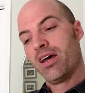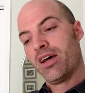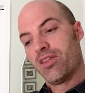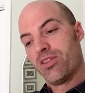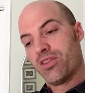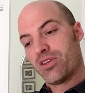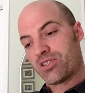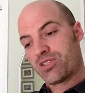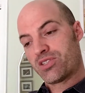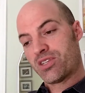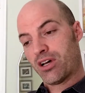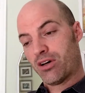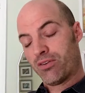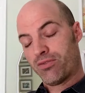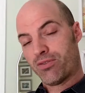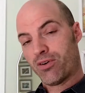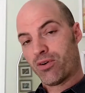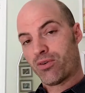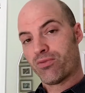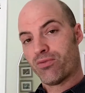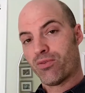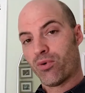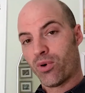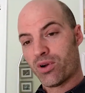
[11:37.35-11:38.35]
the cell
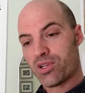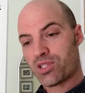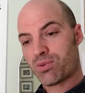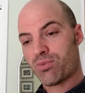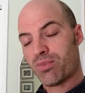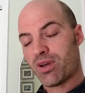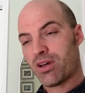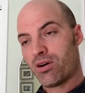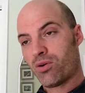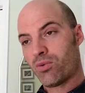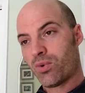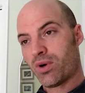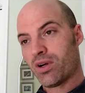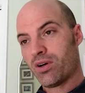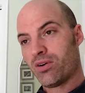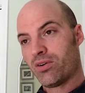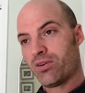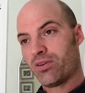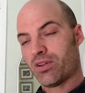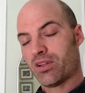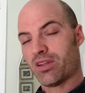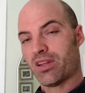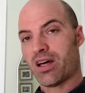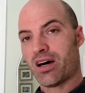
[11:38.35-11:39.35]
phone voicemail will.